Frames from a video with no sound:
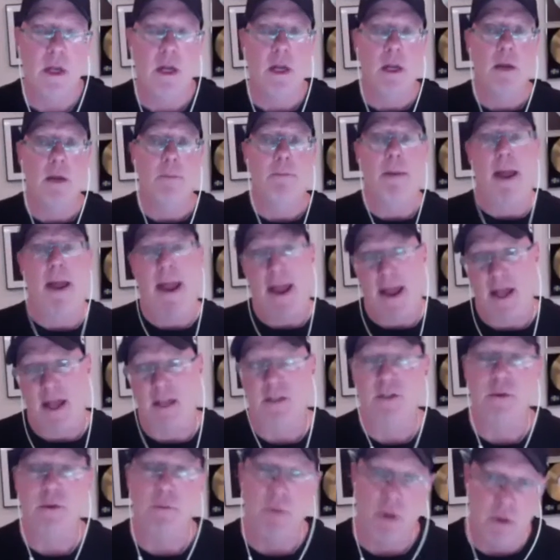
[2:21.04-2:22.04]

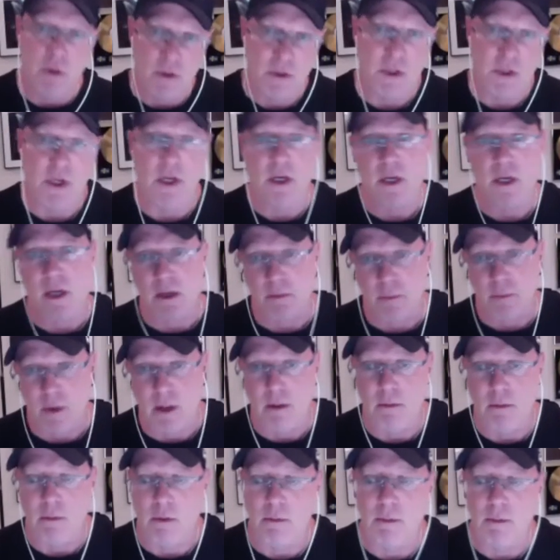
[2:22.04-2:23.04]
Bands and music and blah,
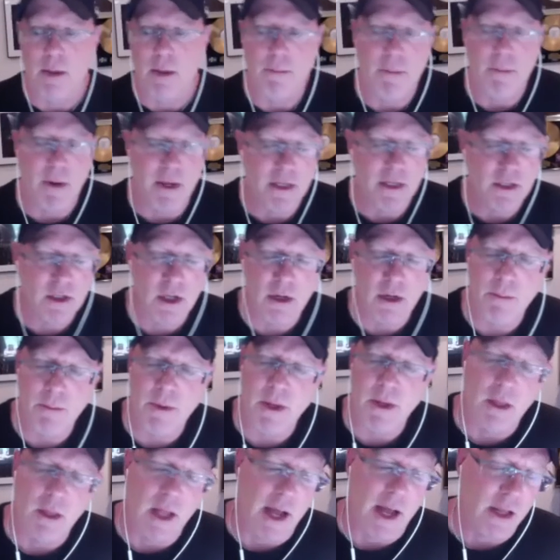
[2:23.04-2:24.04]
blah, blah. But it's going to be
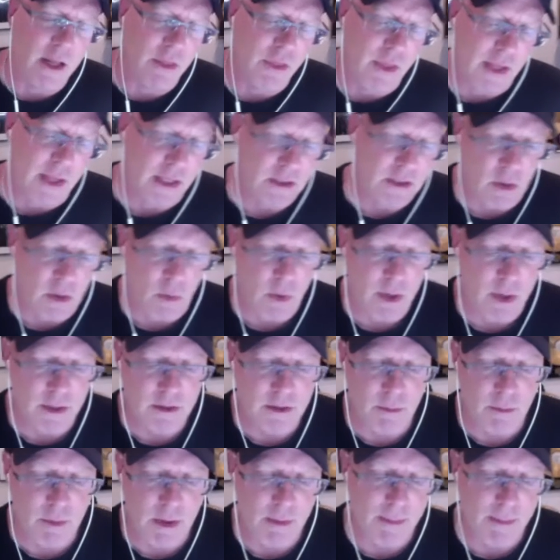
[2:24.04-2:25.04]
a lot of things. I want it
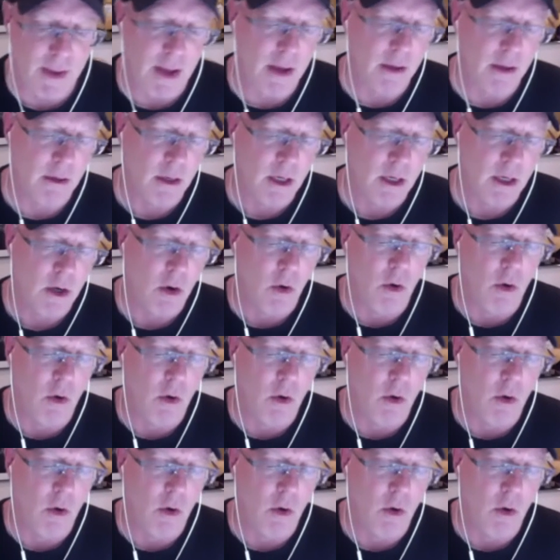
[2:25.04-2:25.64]
to be about all